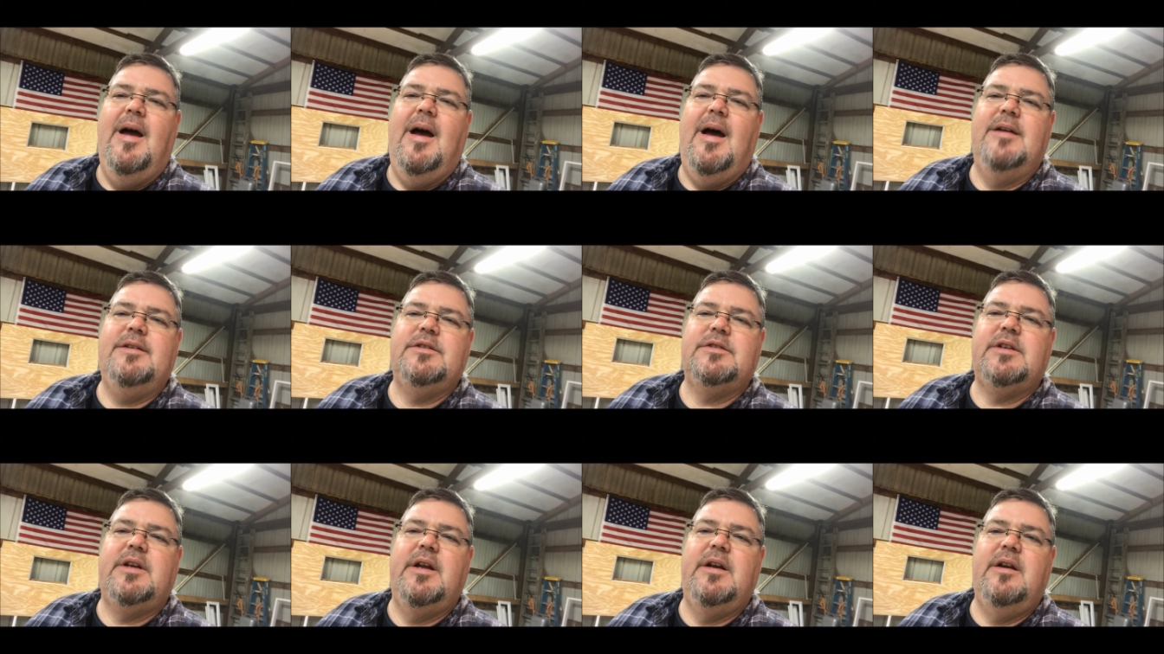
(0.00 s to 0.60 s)
I
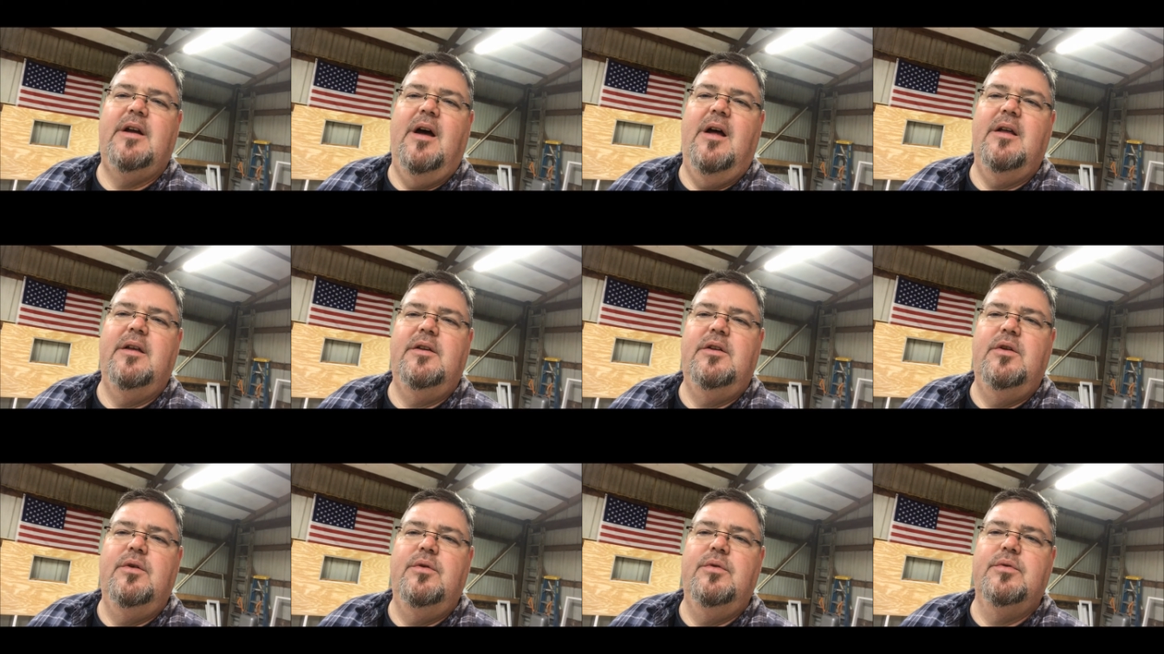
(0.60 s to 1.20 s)
just
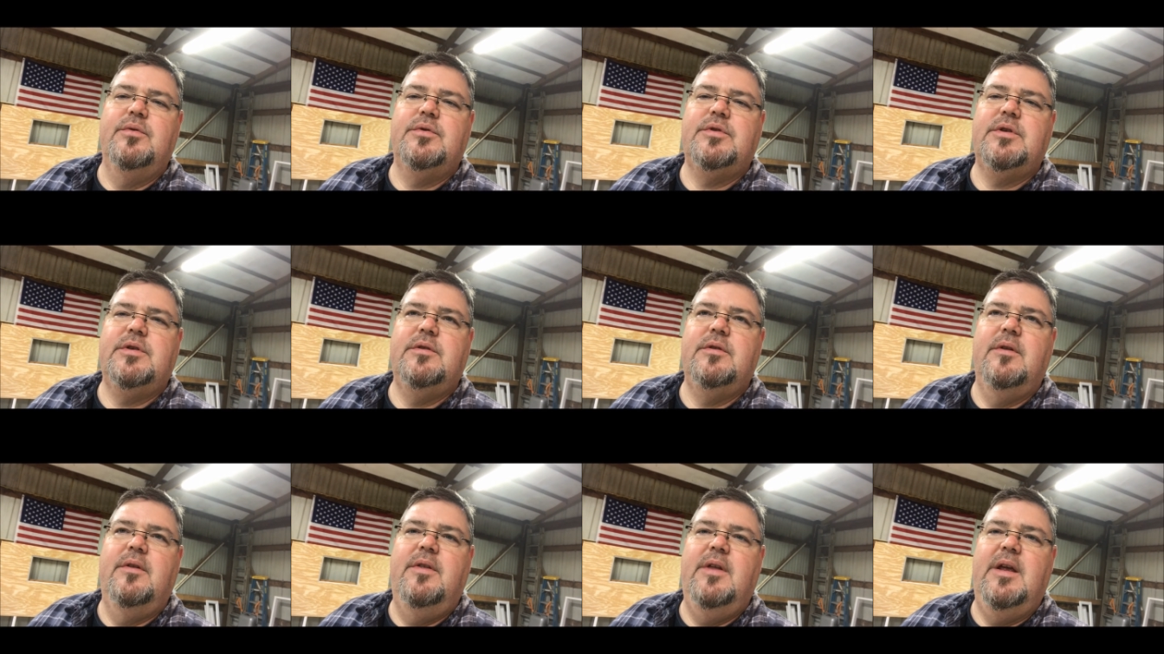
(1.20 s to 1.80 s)
cannot use
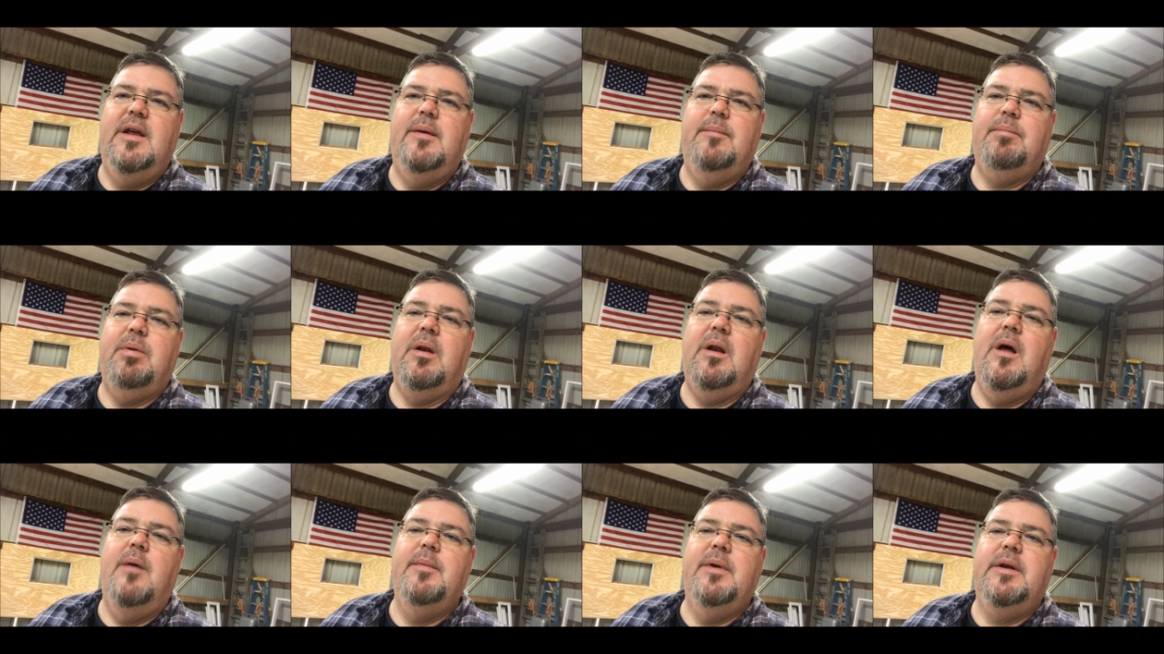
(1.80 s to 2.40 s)
the
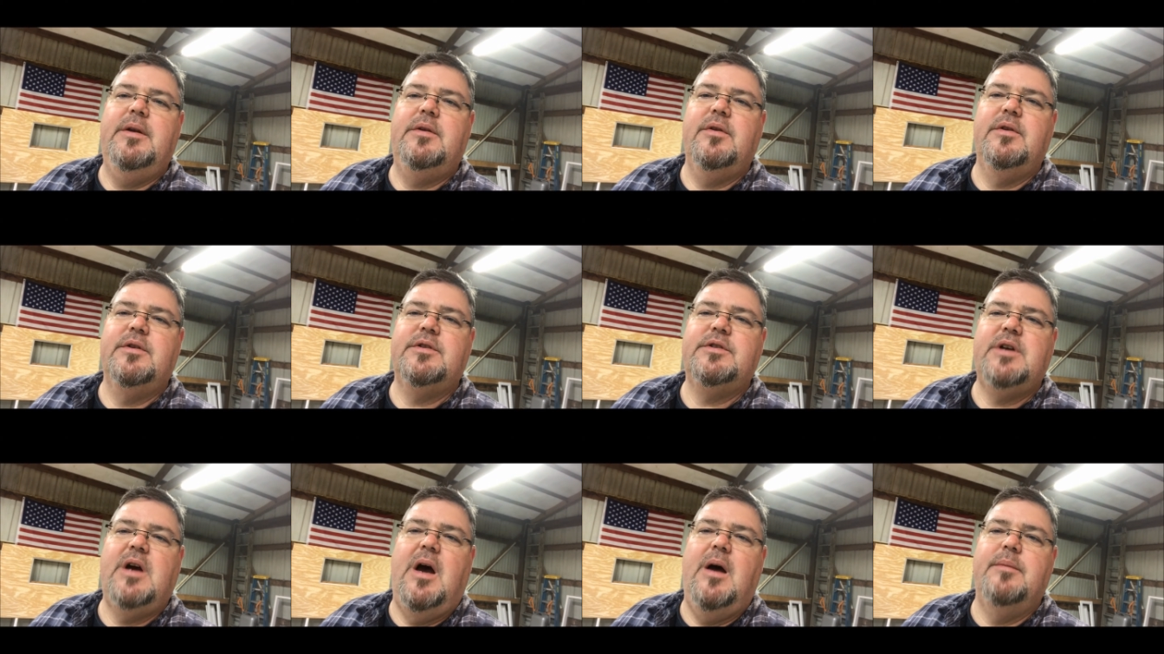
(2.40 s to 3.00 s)
plumbing to
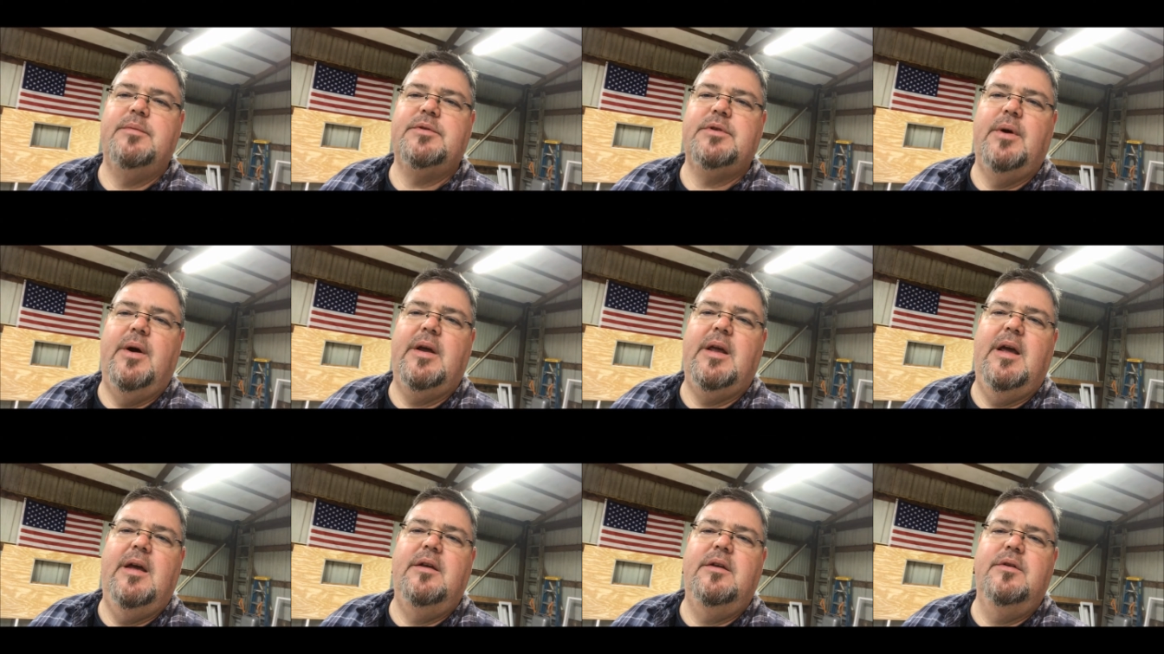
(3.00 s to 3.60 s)
the shop, so
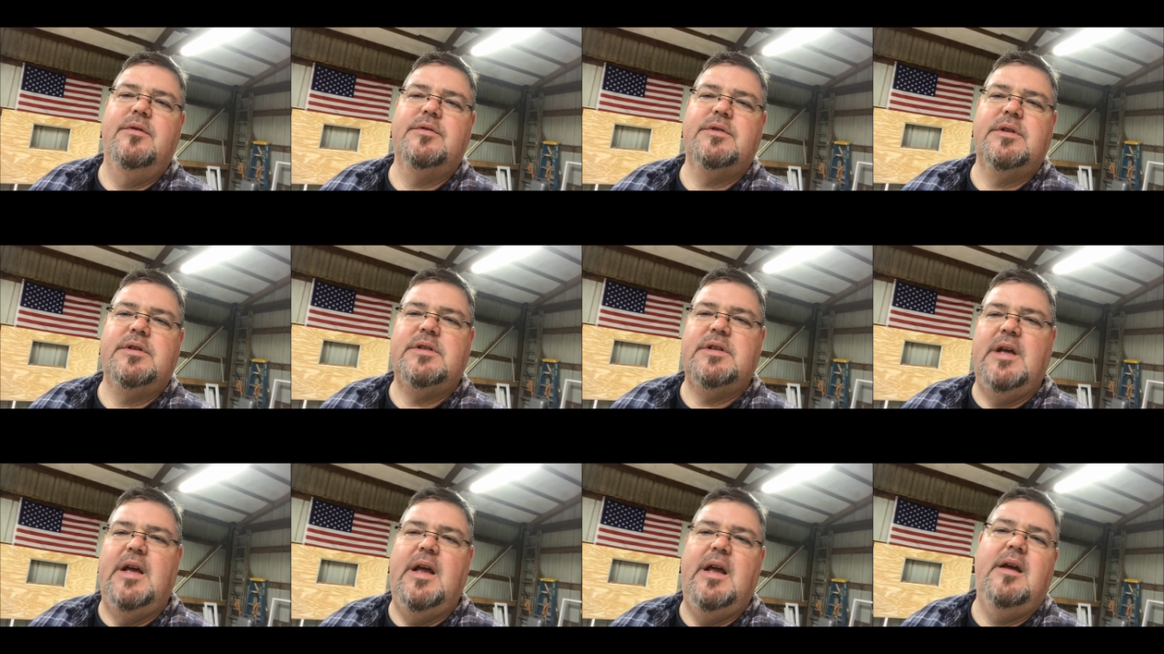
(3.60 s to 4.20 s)
I can't use the
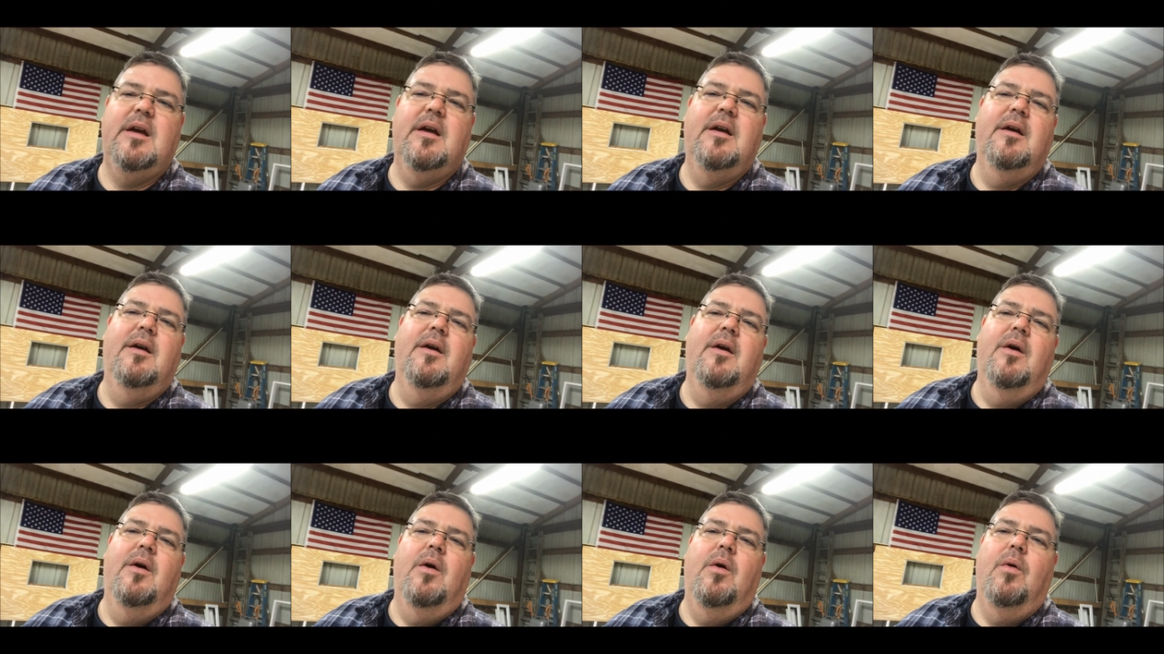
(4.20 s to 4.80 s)
sink
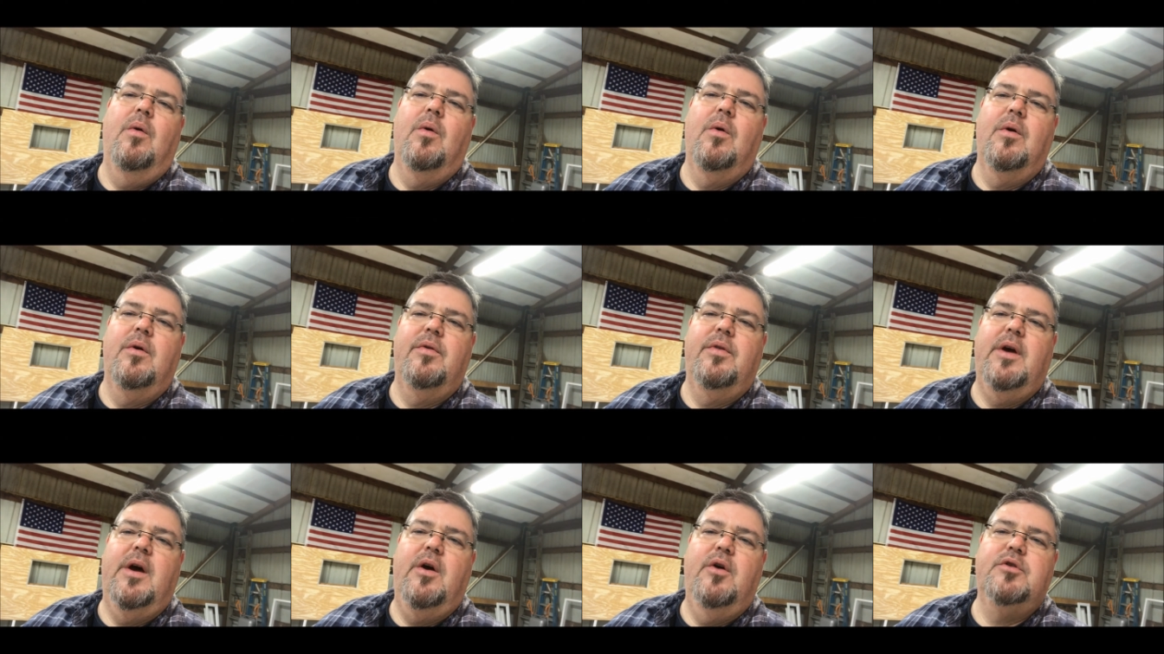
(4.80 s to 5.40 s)

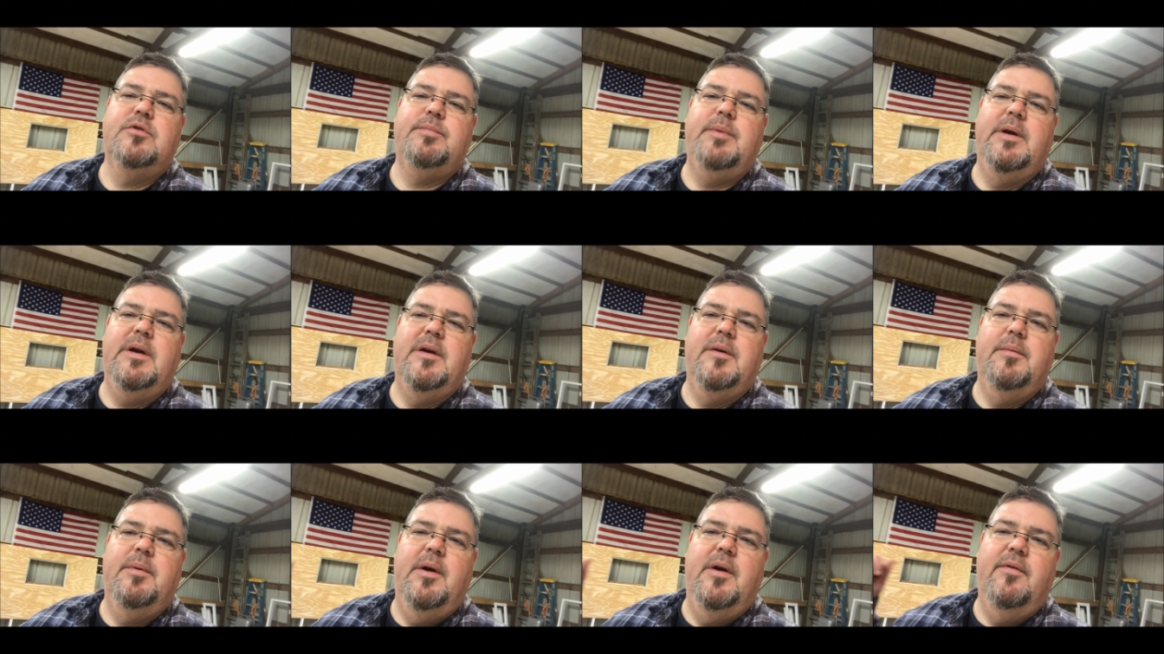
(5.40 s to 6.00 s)
or the hose
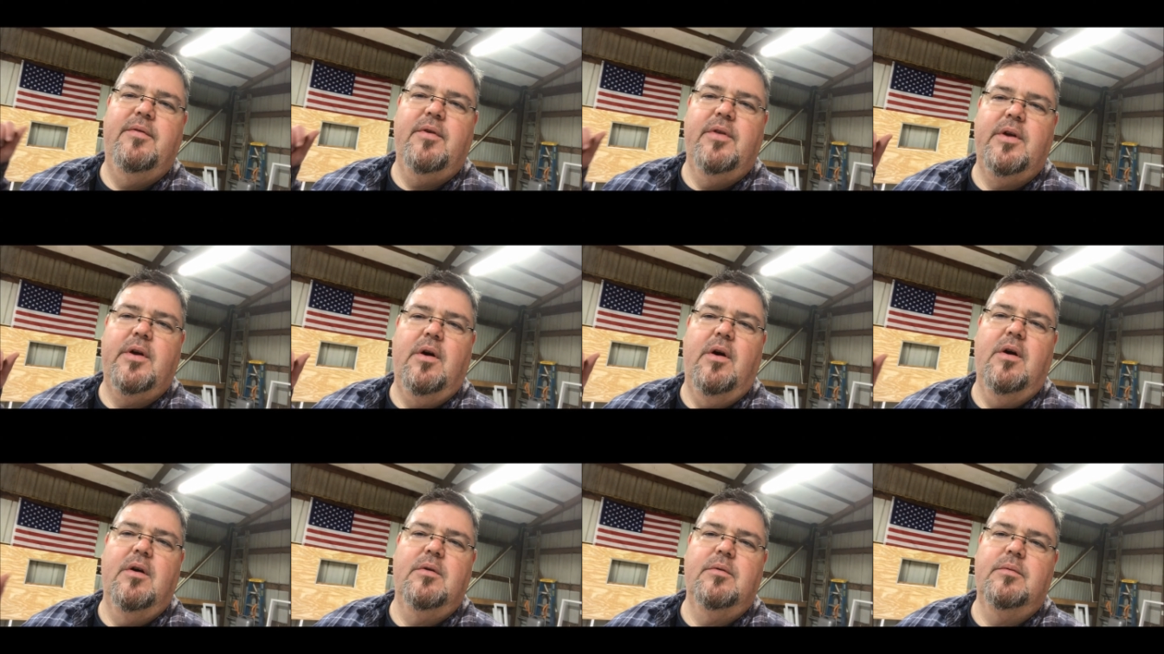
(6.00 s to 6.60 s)
bib for the
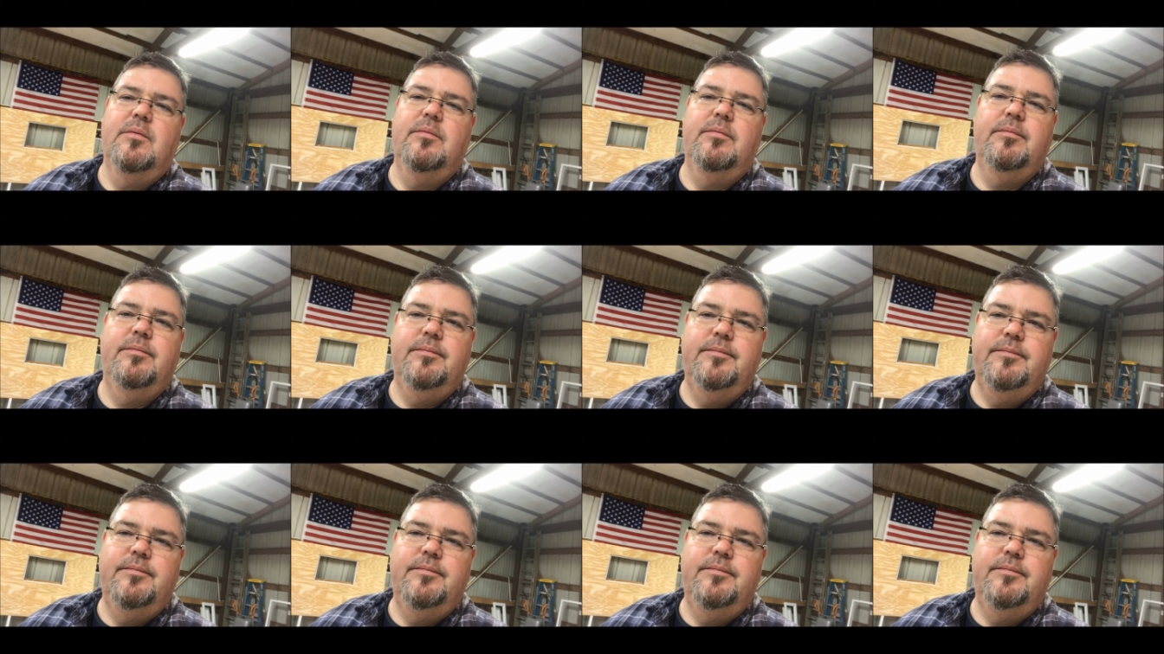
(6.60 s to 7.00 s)
garden.